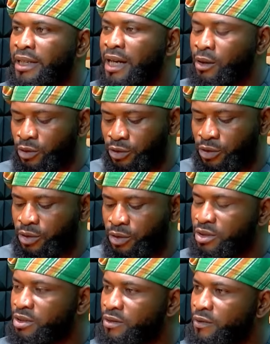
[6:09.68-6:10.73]
Now,
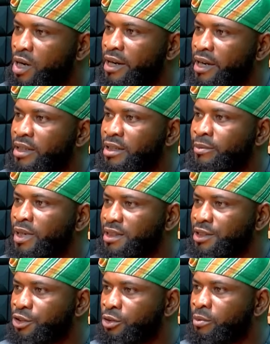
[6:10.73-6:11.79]
those of our counterparts
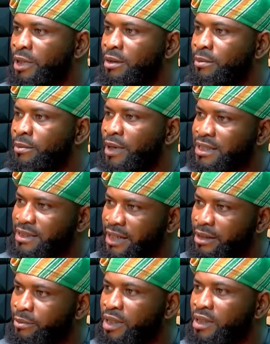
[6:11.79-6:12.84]
in UBEB and
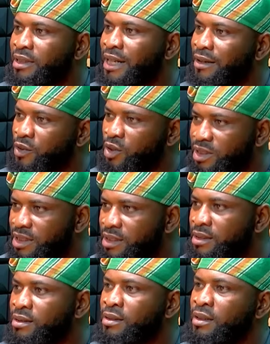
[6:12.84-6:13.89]
SEB, they have
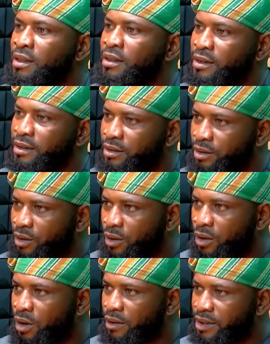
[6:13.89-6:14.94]
gotten
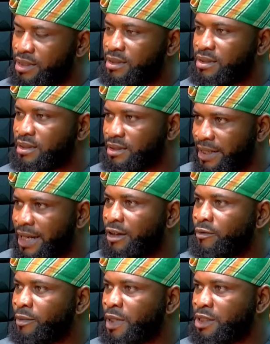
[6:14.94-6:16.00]
all these things that I
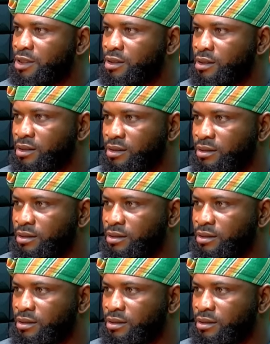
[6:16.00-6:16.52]
have mentioned.